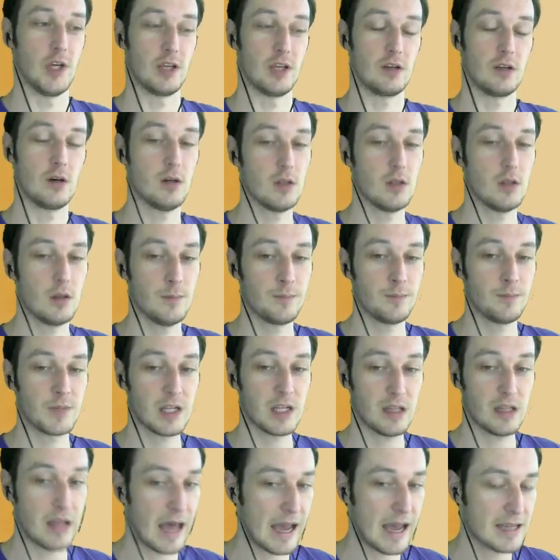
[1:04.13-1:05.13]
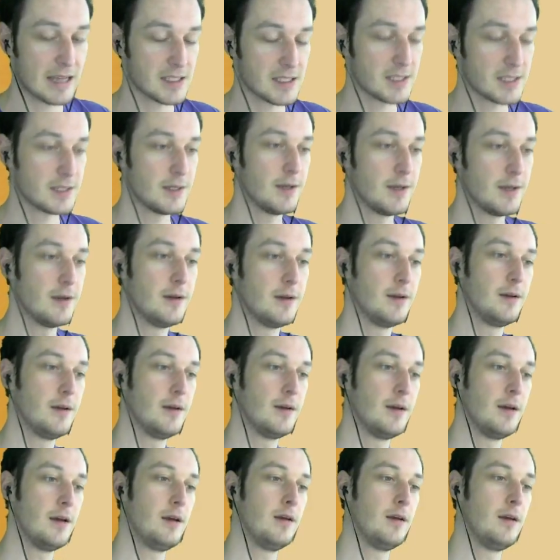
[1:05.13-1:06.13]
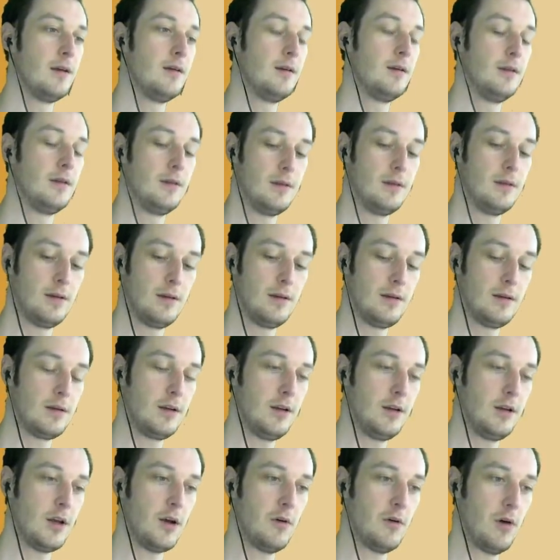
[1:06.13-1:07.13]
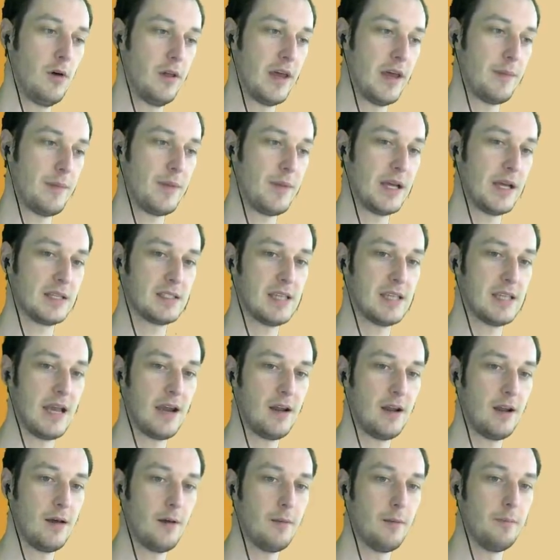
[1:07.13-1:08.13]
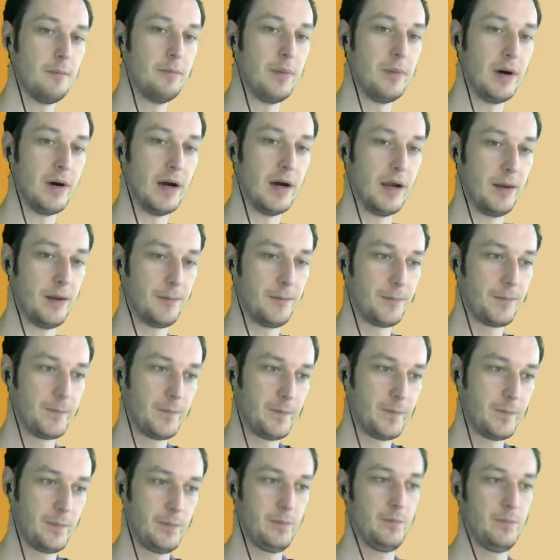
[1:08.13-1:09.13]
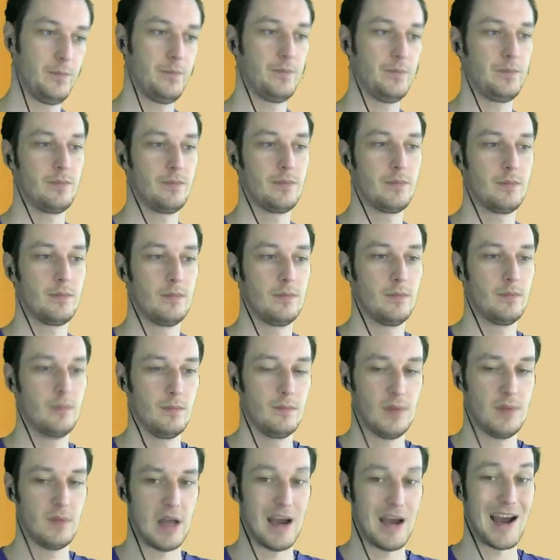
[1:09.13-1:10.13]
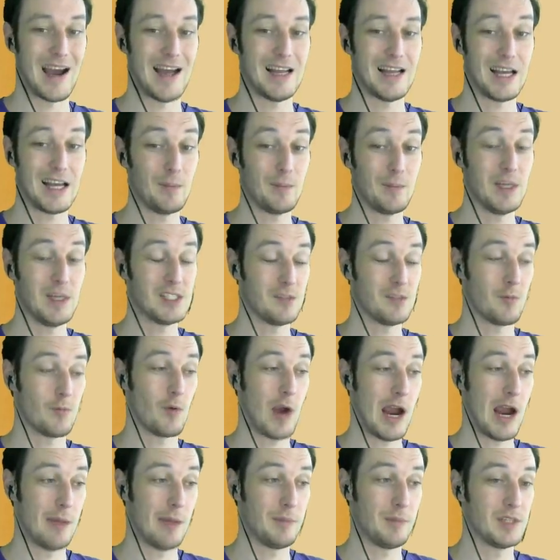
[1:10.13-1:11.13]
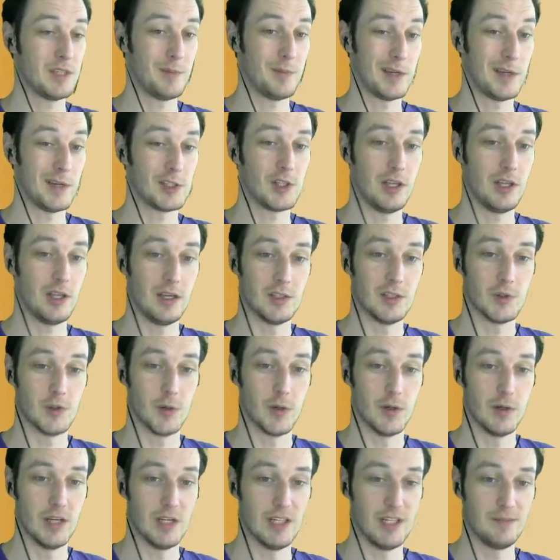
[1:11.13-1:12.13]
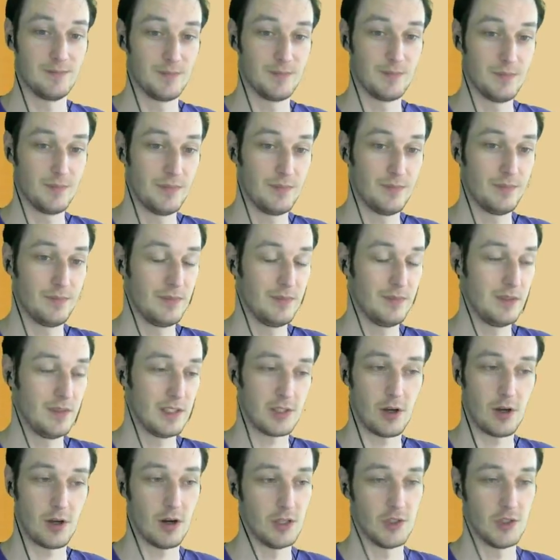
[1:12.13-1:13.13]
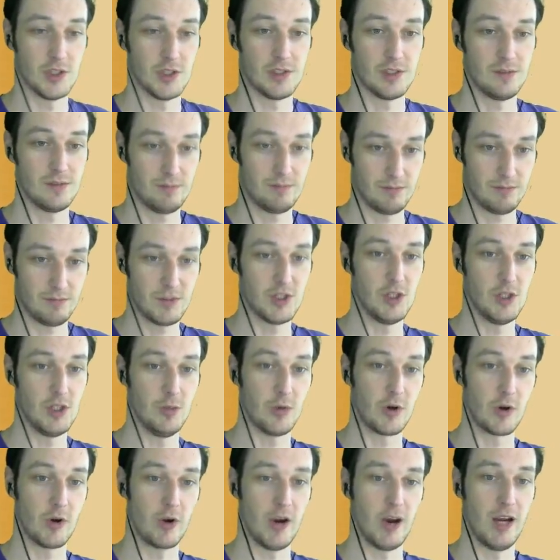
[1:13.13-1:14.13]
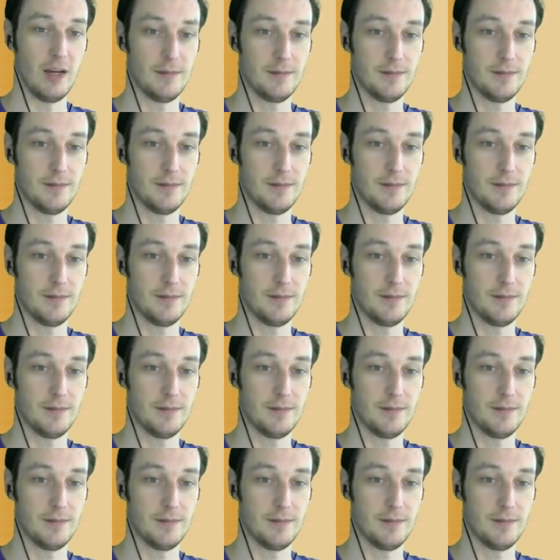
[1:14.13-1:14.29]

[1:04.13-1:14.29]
Golem class. You know, all that being said, but I like me some ramp, especially in Druid. This card is just super great.